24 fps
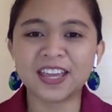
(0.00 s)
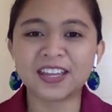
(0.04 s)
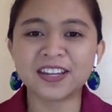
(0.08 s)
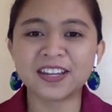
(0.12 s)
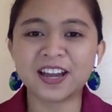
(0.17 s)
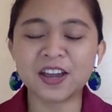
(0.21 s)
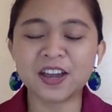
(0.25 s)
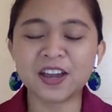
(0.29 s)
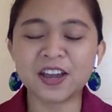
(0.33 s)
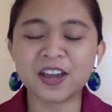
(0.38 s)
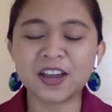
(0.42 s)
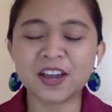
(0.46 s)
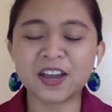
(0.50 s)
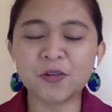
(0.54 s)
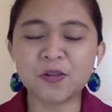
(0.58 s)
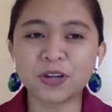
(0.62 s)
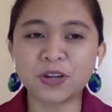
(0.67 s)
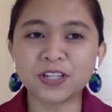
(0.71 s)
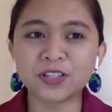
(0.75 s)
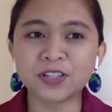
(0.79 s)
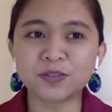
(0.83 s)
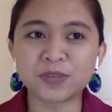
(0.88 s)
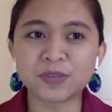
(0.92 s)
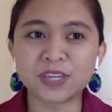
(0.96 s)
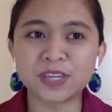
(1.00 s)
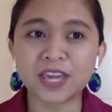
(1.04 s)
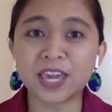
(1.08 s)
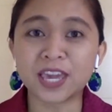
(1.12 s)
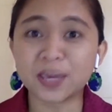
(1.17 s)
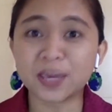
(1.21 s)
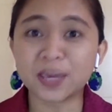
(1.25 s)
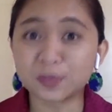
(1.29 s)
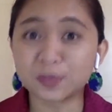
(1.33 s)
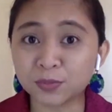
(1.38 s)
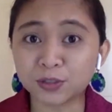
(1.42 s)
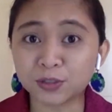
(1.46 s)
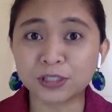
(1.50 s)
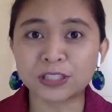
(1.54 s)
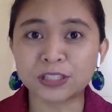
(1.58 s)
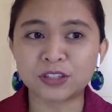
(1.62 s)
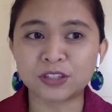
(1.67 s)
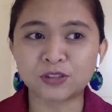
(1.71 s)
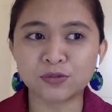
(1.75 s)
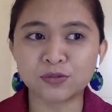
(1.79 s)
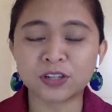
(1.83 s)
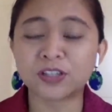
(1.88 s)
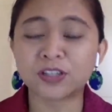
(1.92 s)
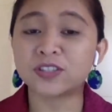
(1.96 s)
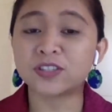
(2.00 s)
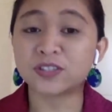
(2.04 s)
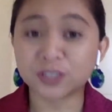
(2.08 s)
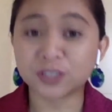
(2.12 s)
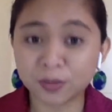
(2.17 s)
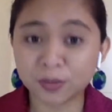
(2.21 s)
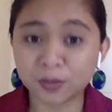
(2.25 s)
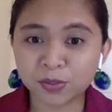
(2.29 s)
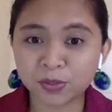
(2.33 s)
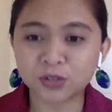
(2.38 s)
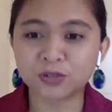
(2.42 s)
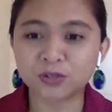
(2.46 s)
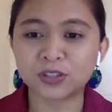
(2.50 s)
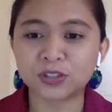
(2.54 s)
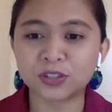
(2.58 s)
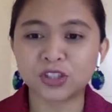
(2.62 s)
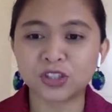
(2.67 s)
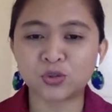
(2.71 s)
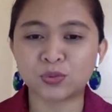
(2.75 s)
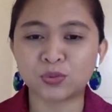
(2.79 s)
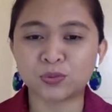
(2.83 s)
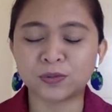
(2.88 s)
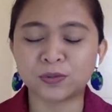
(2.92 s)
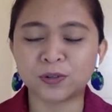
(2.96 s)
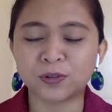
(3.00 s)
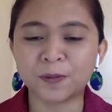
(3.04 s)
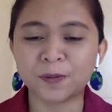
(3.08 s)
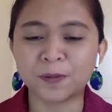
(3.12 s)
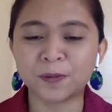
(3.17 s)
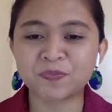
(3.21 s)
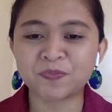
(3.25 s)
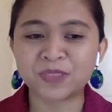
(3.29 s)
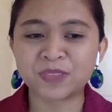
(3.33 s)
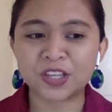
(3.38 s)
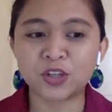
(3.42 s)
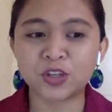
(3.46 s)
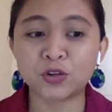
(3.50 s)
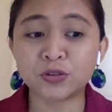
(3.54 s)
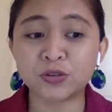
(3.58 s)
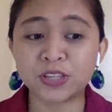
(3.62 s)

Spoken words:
and I want to be able to contribute to,